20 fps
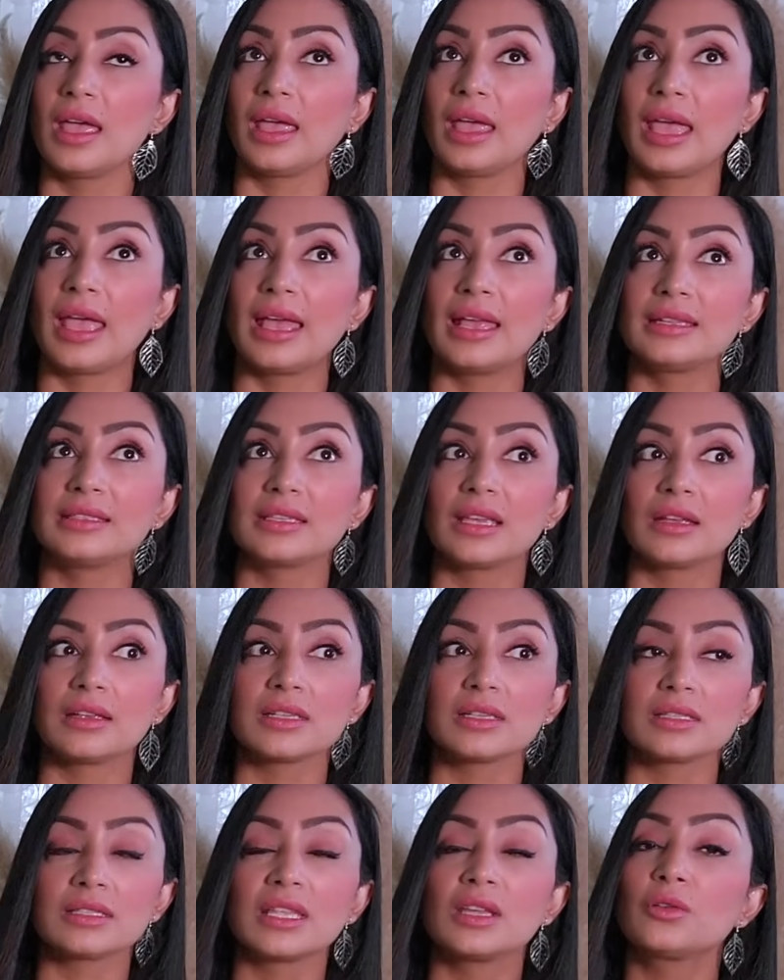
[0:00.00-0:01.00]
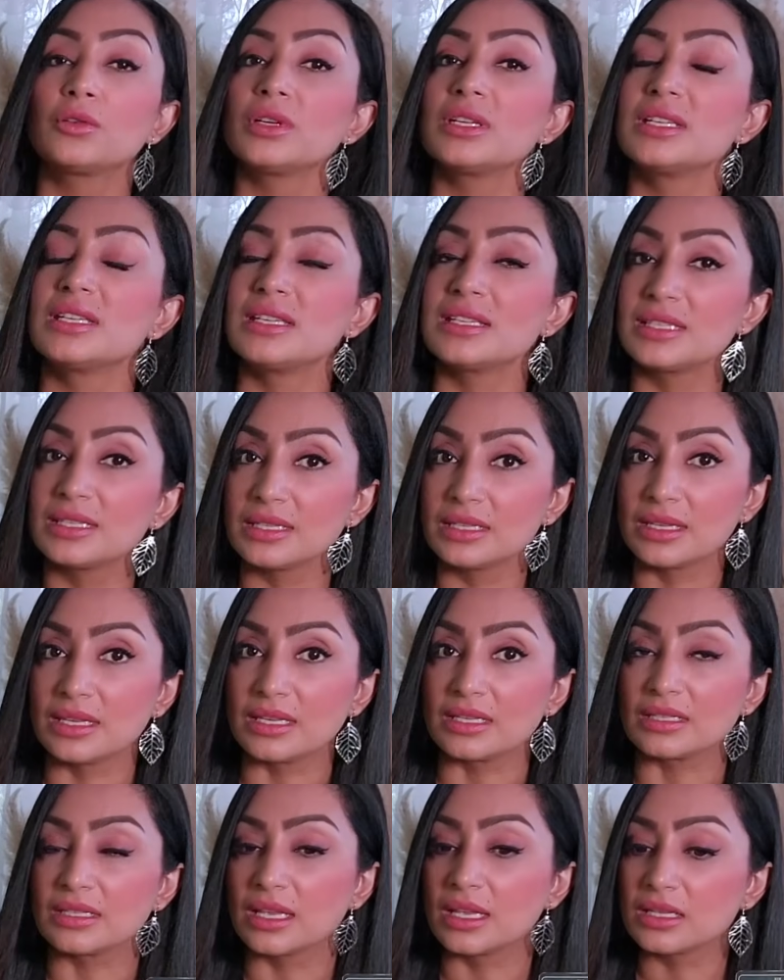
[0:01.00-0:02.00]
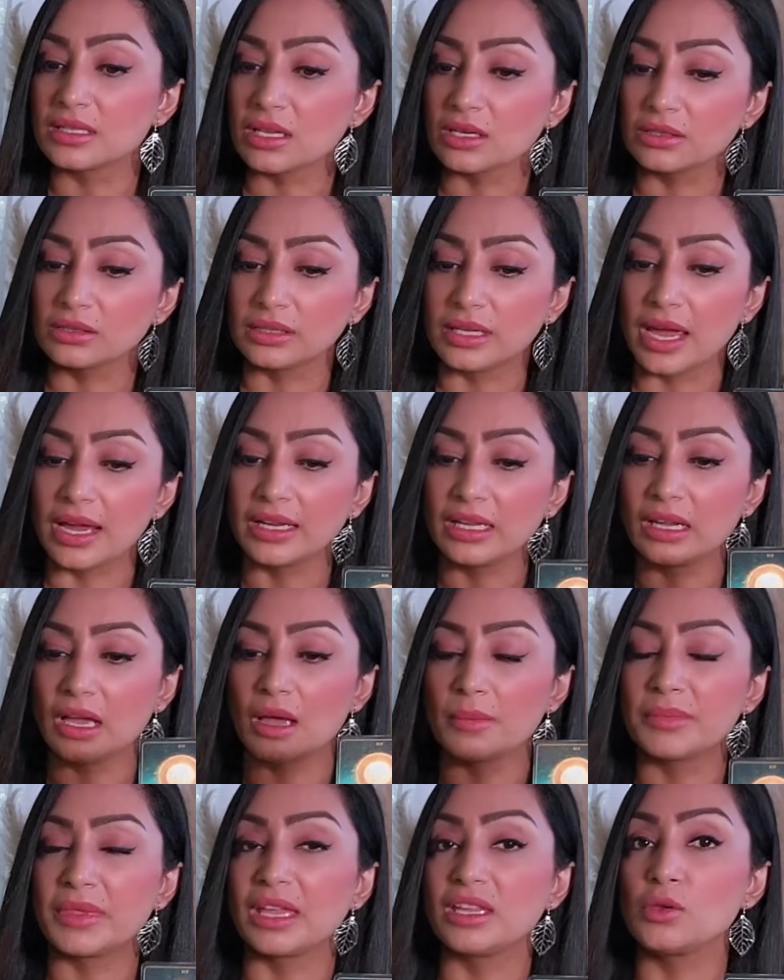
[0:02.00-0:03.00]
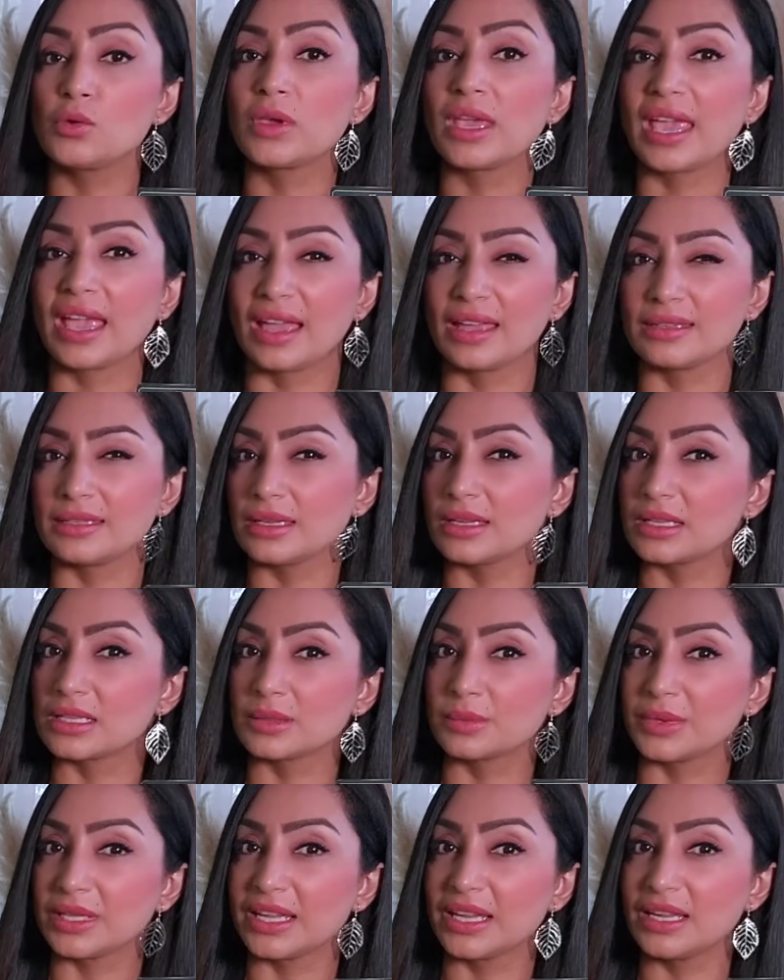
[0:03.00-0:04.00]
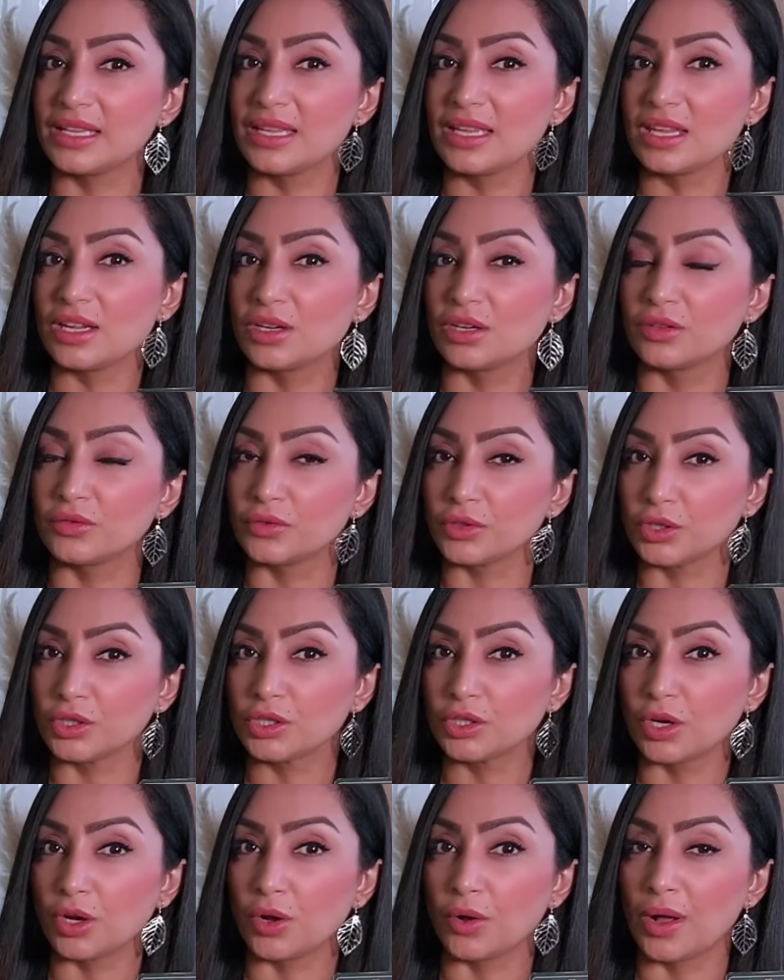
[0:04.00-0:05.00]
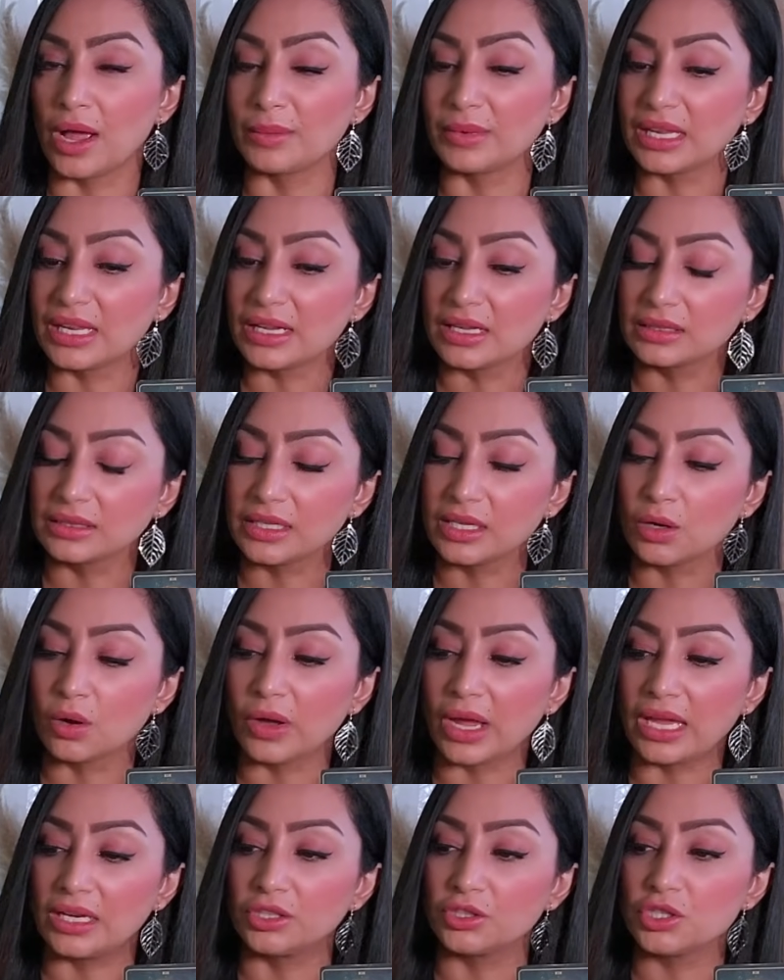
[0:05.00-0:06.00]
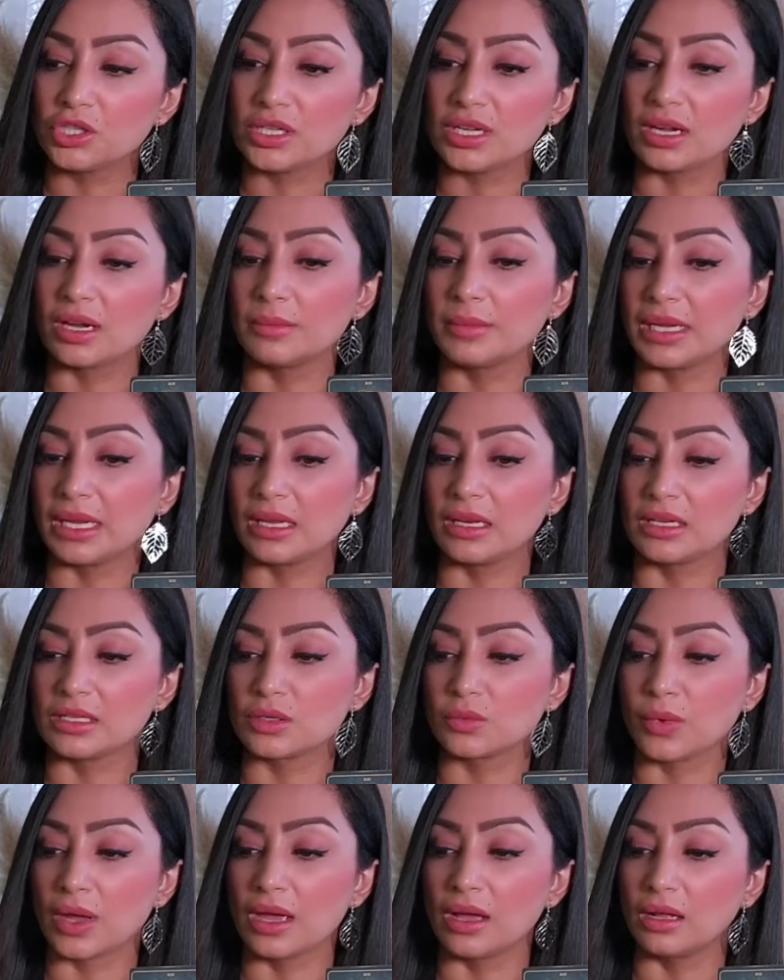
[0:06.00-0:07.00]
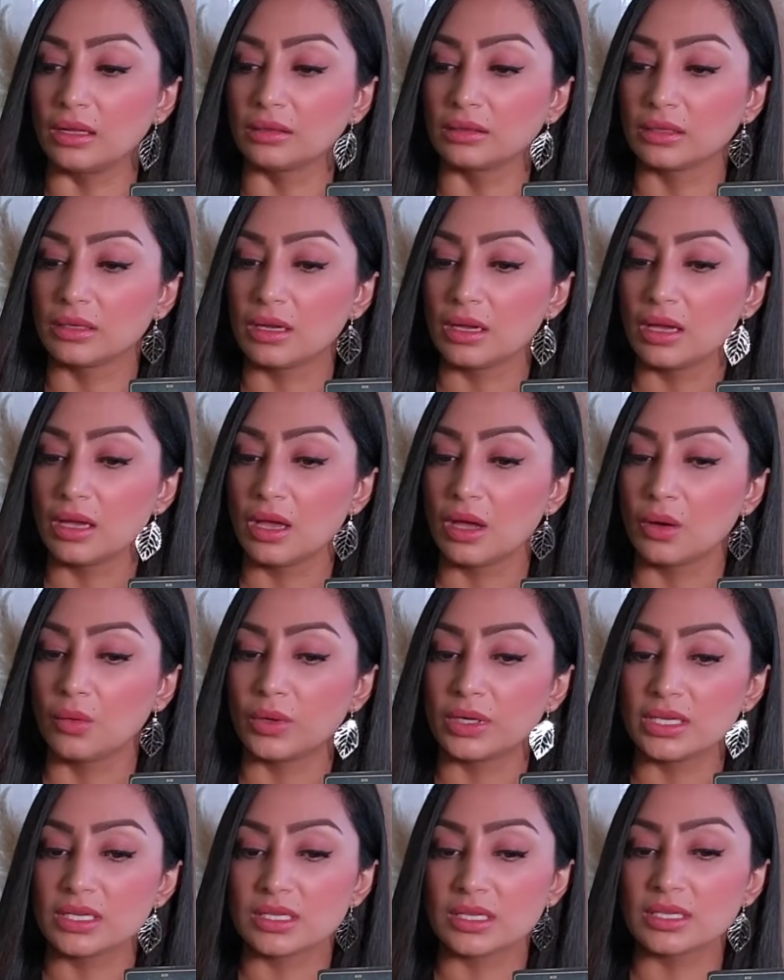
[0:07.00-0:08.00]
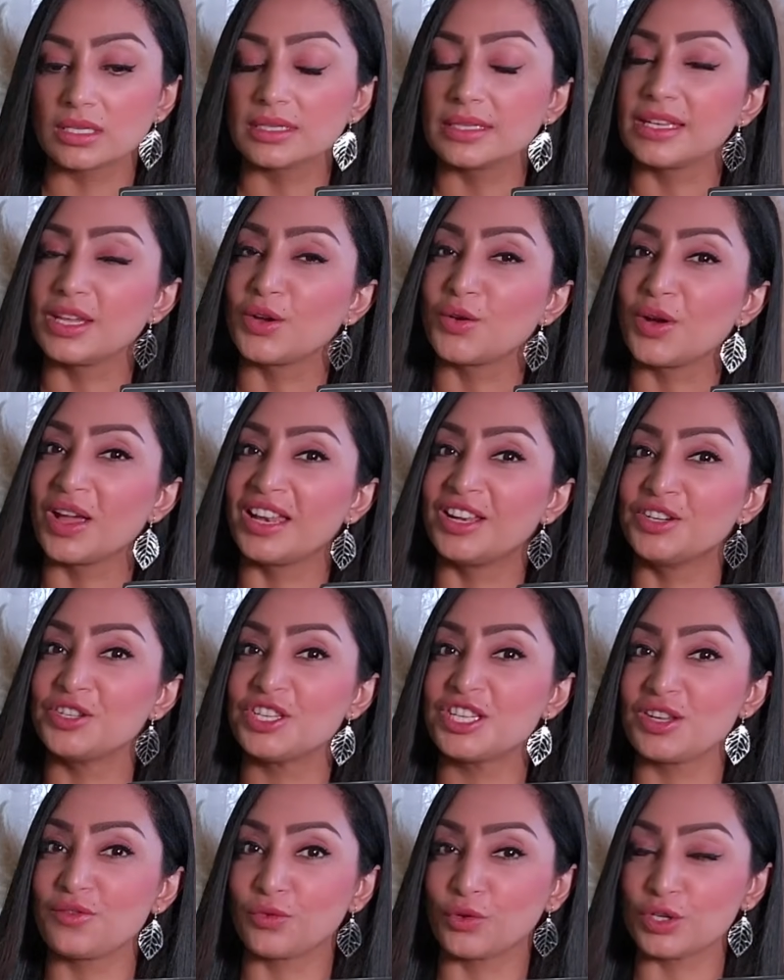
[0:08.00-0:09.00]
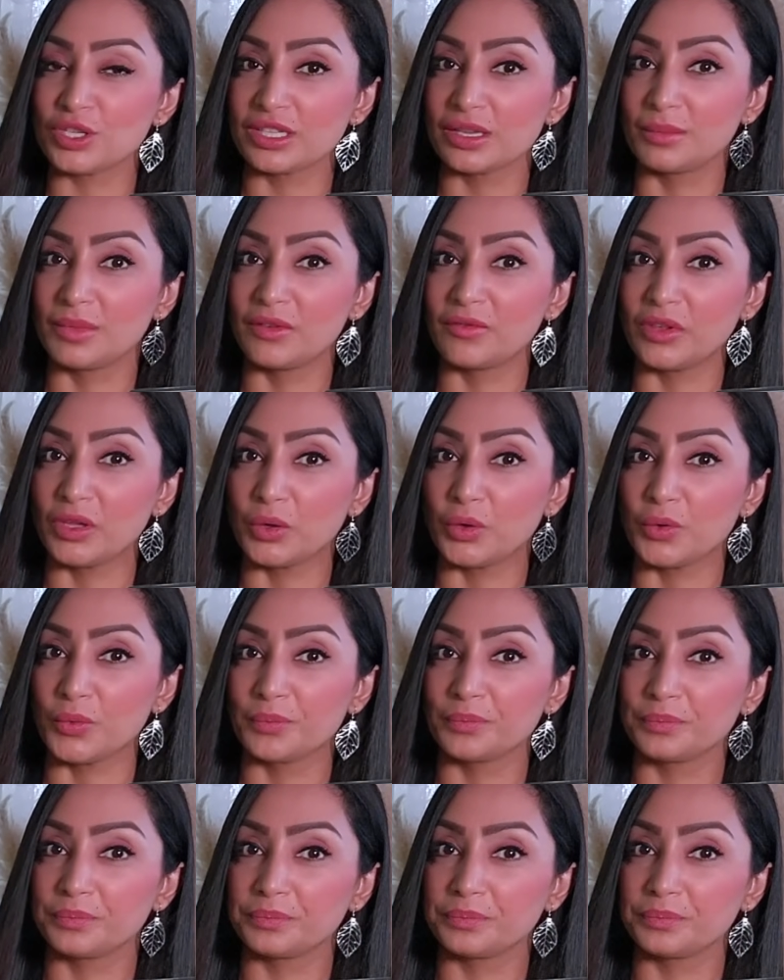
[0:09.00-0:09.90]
And synchronicities, things that are lining up that you can't explain here, Virgo. I'm getting a Leo energy coming in as well. What is this Leo energy for some of you?